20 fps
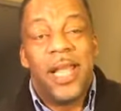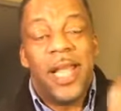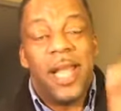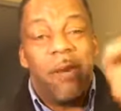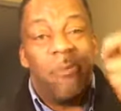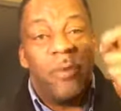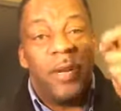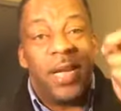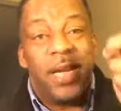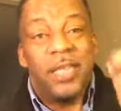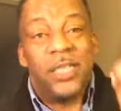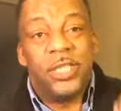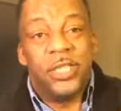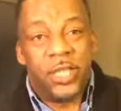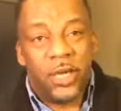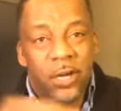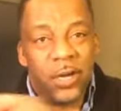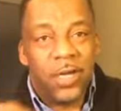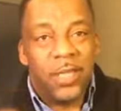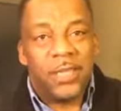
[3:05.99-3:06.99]
and we got
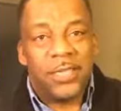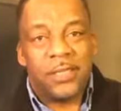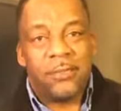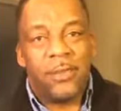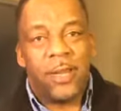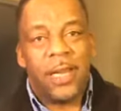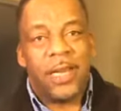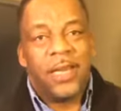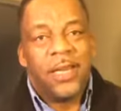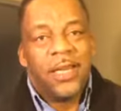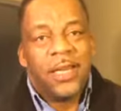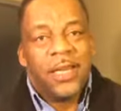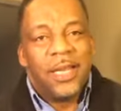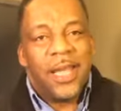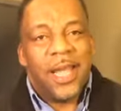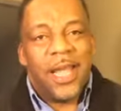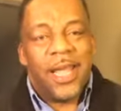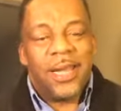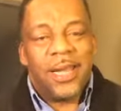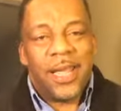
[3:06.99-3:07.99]
journalism
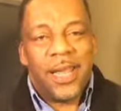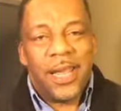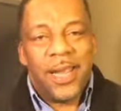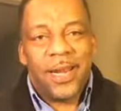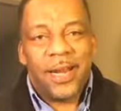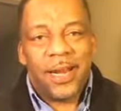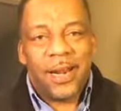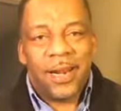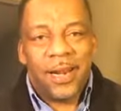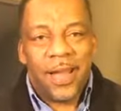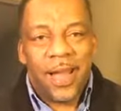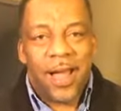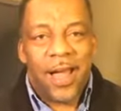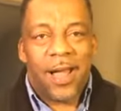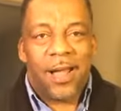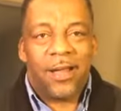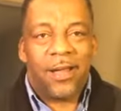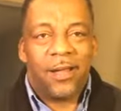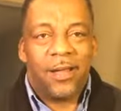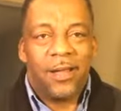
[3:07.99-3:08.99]
at 8
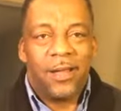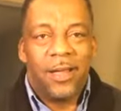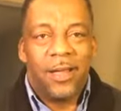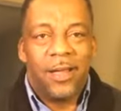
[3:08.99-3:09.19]
o'clock.